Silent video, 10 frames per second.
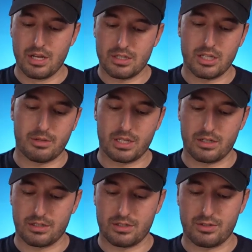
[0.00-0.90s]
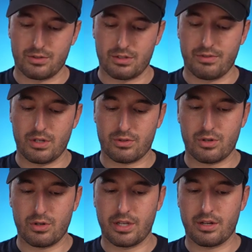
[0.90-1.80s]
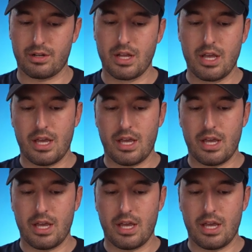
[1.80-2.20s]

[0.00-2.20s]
So let me undo the Velcro here.